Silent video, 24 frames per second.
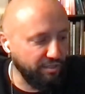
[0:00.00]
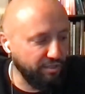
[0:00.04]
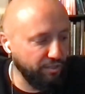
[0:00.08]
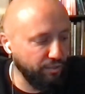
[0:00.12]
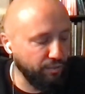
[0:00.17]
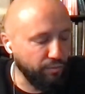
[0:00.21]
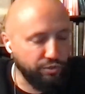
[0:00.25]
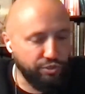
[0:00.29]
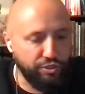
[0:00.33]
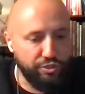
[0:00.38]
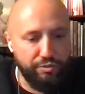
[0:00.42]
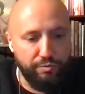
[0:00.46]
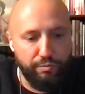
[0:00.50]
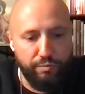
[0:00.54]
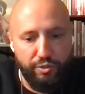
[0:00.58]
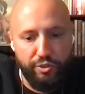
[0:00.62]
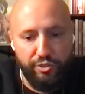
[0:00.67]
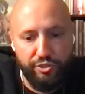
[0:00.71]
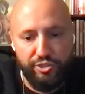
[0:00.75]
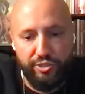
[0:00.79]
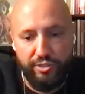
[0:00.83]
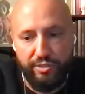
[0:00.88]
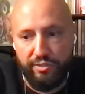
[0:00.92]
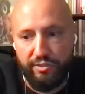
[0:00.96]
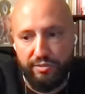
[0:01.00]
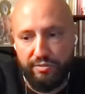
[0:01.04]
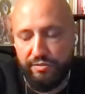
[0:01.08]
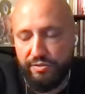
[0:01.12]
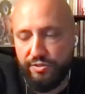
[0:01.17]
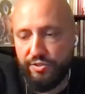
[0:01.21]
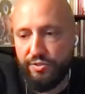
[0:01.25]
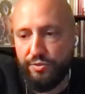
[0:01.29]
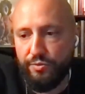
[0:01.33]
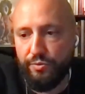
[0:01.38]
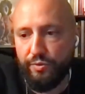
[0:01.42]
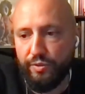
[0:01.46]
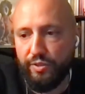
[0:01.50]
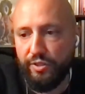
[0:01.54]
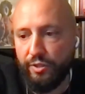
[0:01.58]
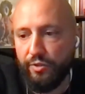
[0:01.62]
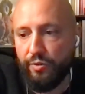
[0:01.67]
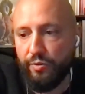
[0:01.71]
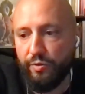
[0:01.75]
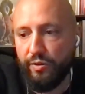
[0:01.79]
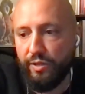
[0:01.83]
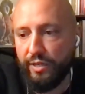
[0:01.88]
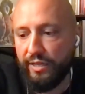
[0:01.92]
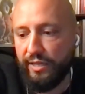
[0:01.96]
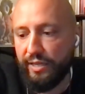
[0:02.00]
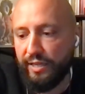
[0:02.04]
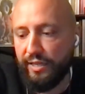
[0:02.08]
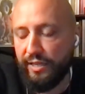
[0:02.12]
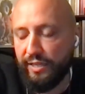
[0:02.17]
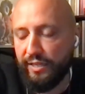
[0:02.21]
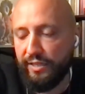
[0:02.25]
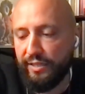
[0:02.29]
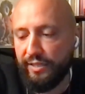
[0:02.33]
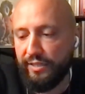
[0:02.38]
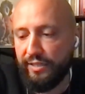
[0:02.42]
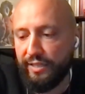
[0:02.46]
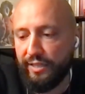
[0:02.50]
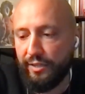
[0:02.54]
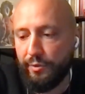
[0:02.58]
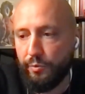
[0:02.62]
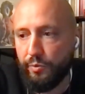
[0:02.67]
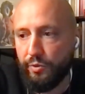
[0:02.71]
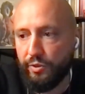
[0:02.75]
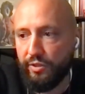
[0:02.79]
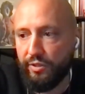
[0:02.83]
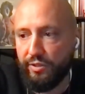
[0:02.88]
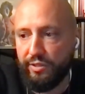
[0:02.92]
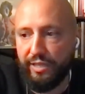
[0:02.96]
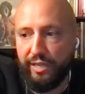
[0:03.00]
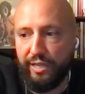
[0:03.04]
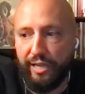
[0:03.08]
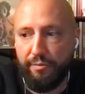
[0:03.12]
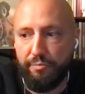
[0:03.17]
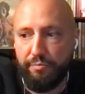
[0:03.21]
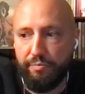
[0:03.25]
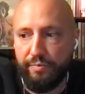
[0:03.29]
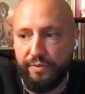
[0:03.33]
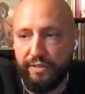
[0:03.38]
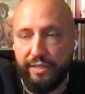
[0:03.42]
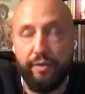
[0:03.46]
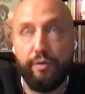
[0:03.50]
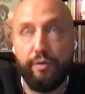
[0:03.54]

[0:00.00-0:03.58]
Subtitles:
huge commercial studio, and there were light